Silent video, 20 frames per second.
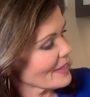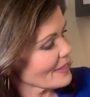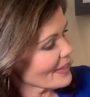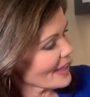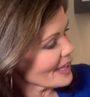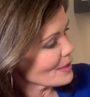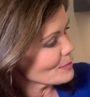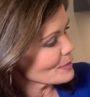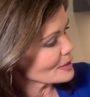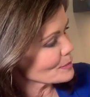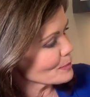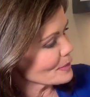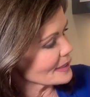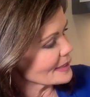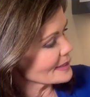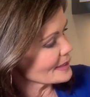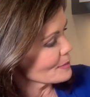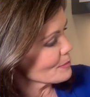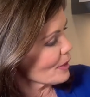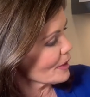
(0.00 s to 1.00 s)
Then Miss
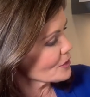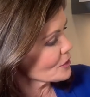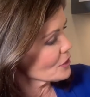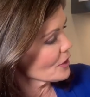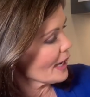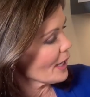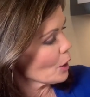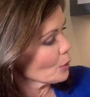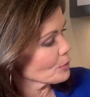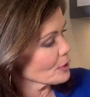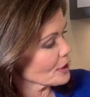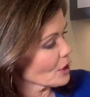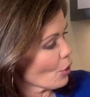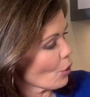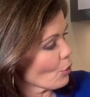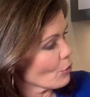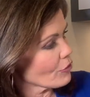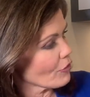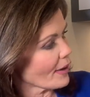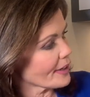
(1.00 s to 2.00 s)
Beasley Buzzer helped
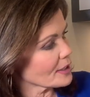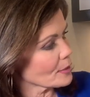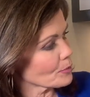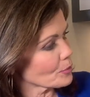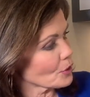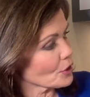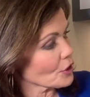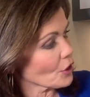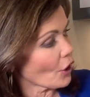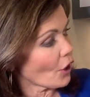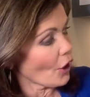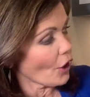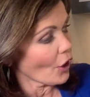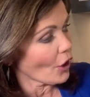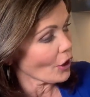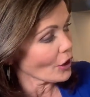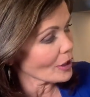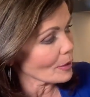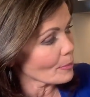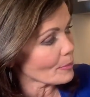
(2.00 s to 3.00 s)
Nicole find a book
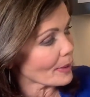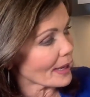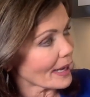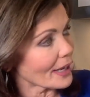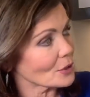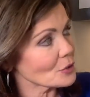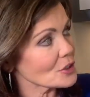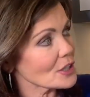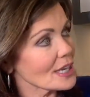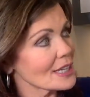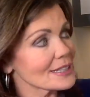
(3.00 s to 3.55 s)
all about